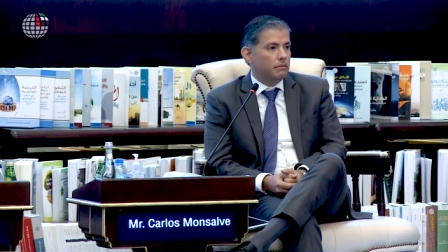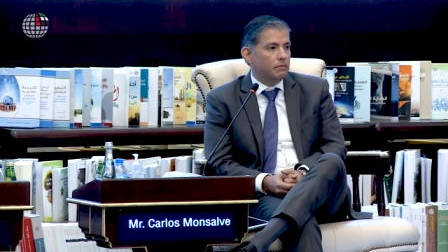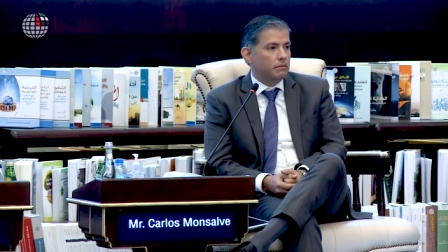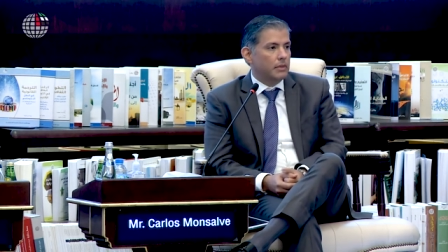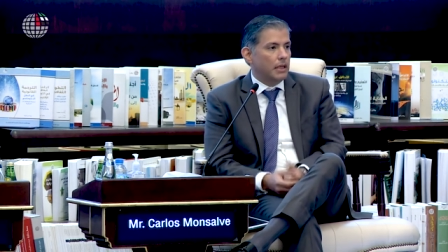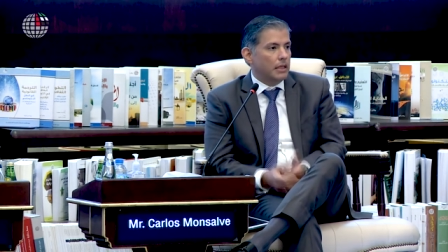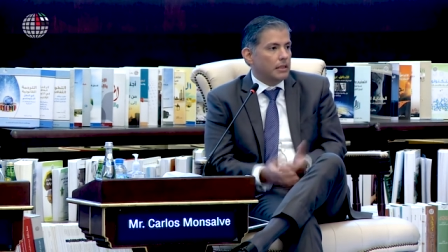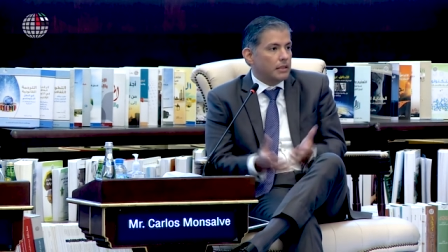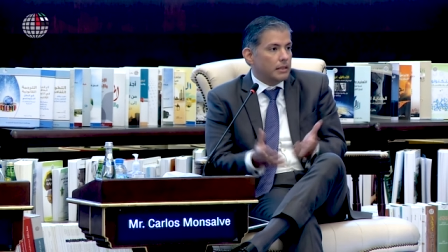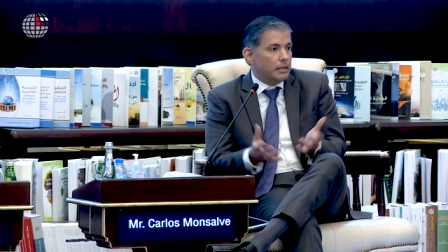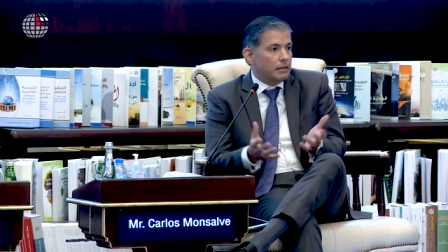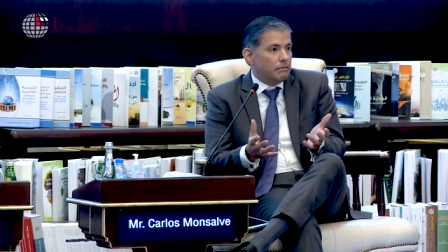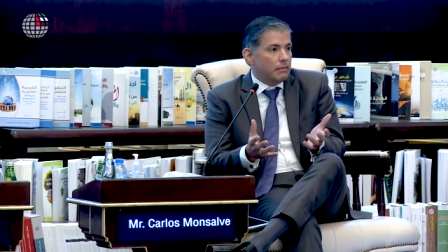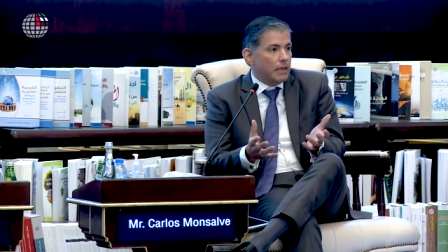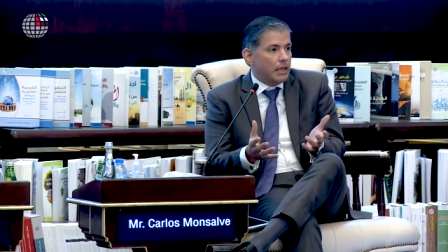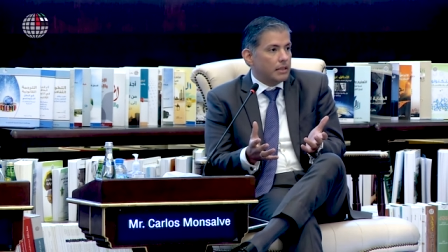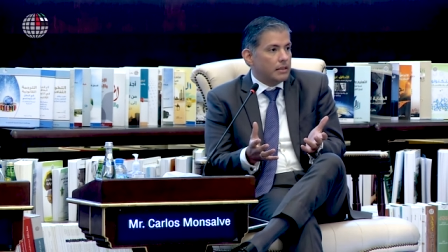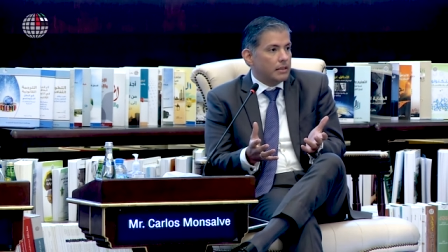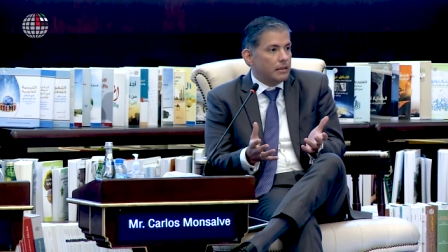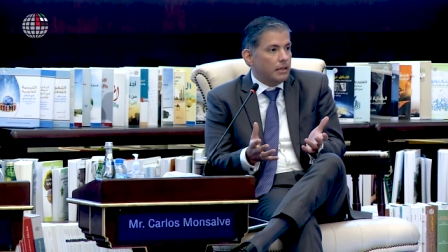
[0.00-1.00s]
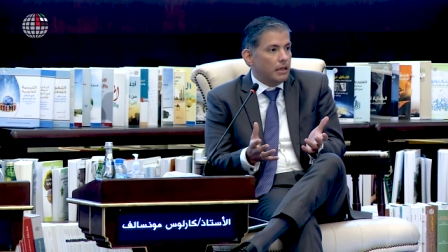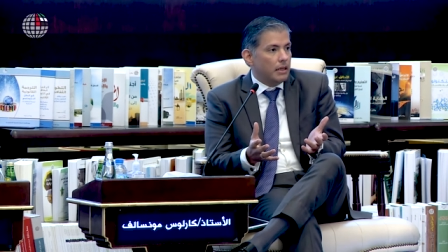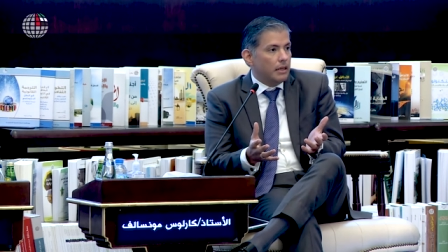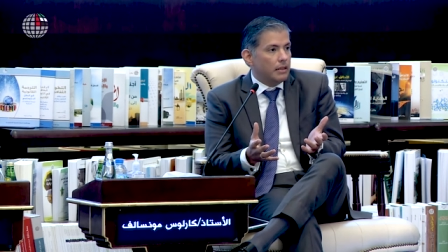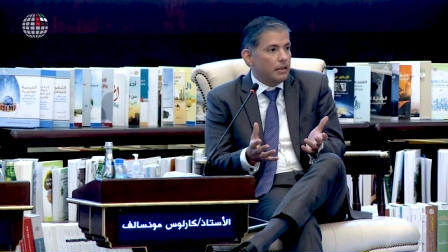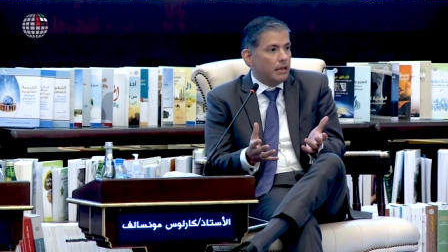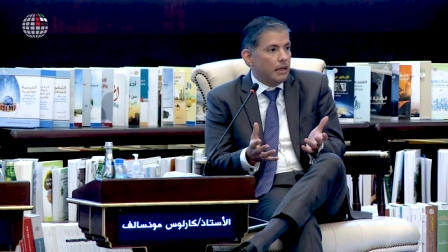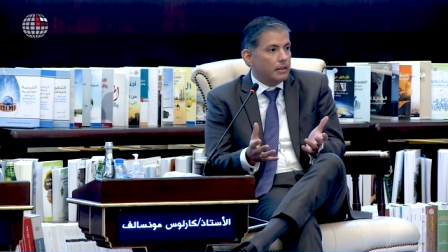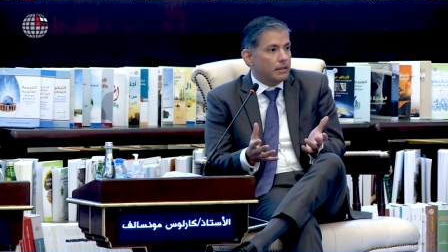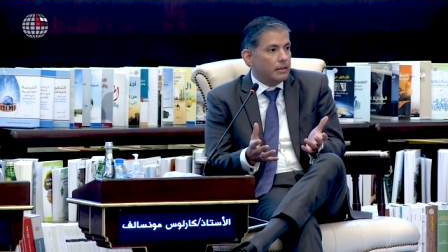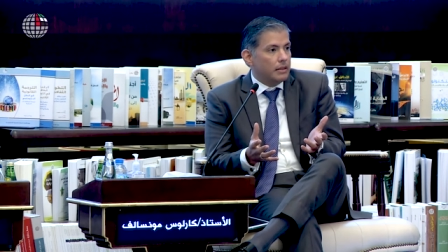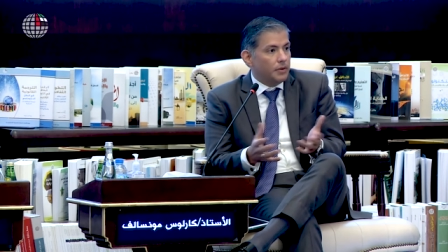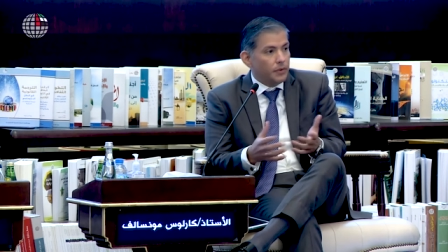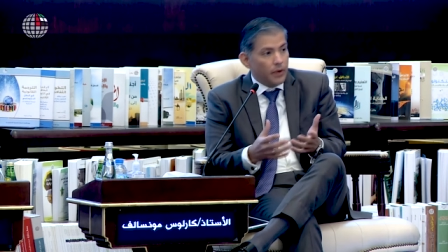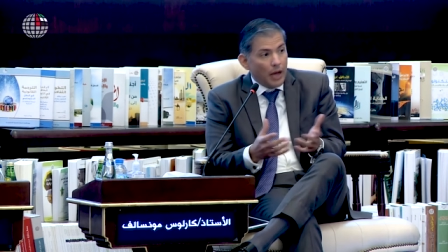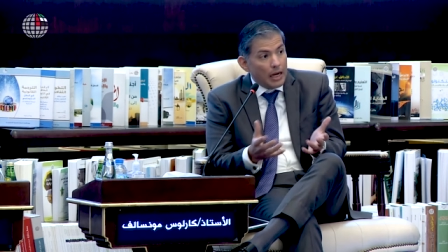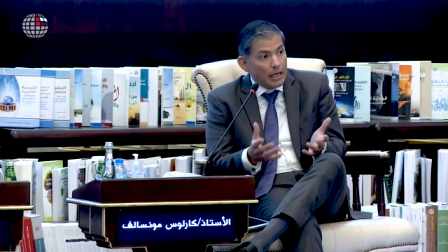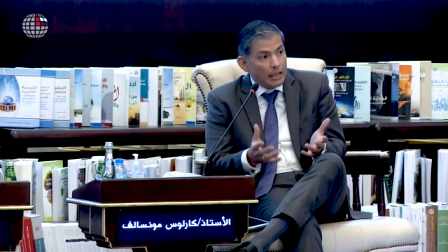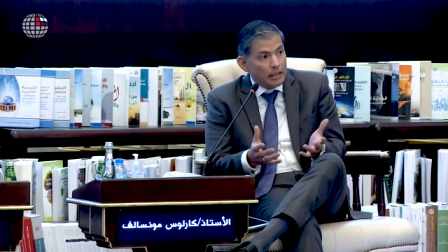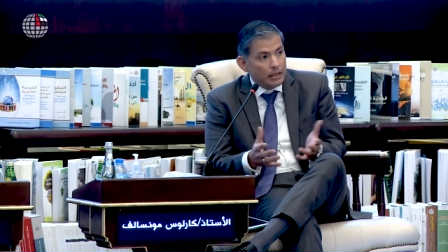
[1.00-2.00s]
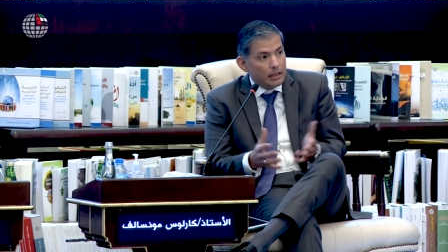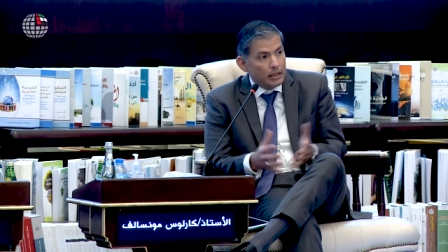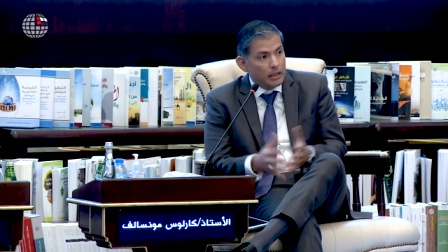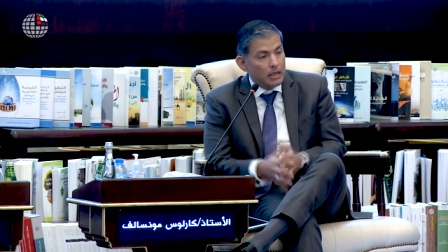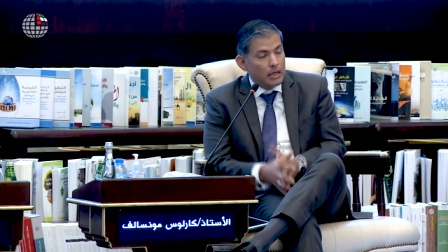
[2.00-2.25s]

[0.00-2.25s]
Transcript: That's, that's, the, that's the reality.